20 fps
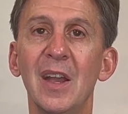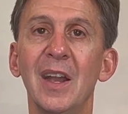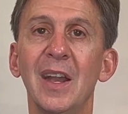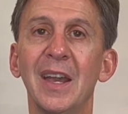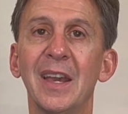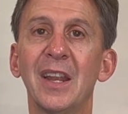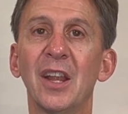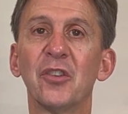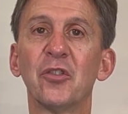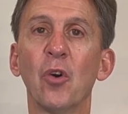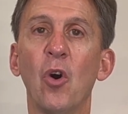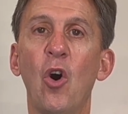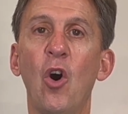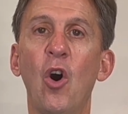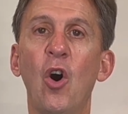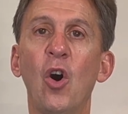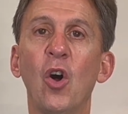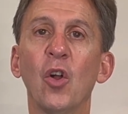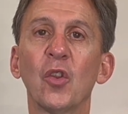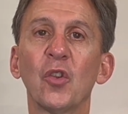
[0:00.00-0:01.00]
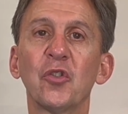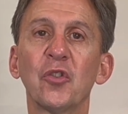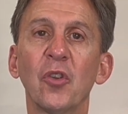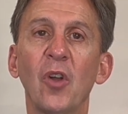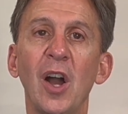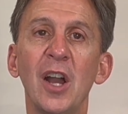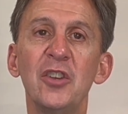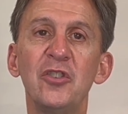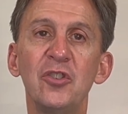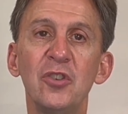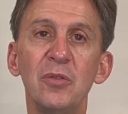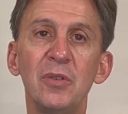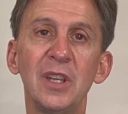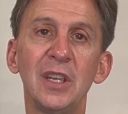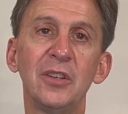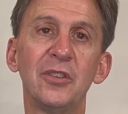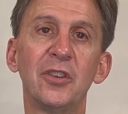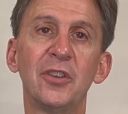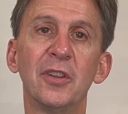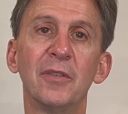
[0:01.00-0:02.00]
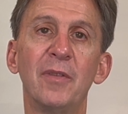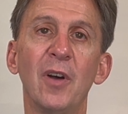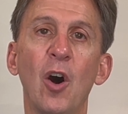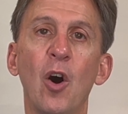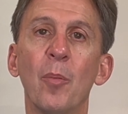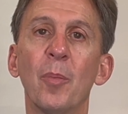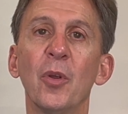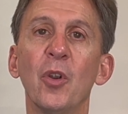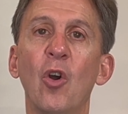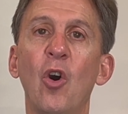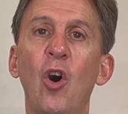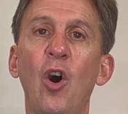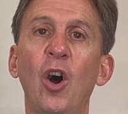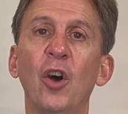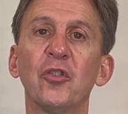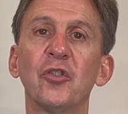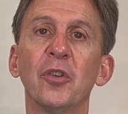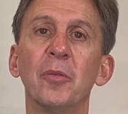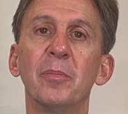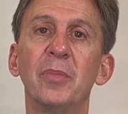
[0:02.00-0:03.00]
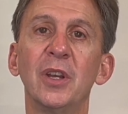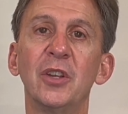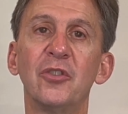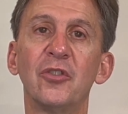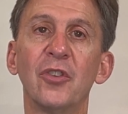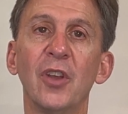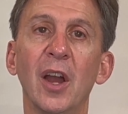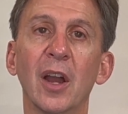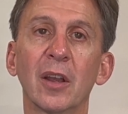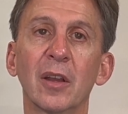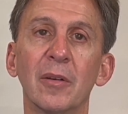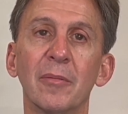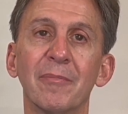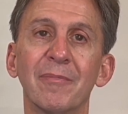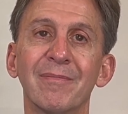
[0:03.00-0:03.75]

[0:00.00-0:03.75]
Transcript: It has all the slides you need to develop an awesome pitch deck.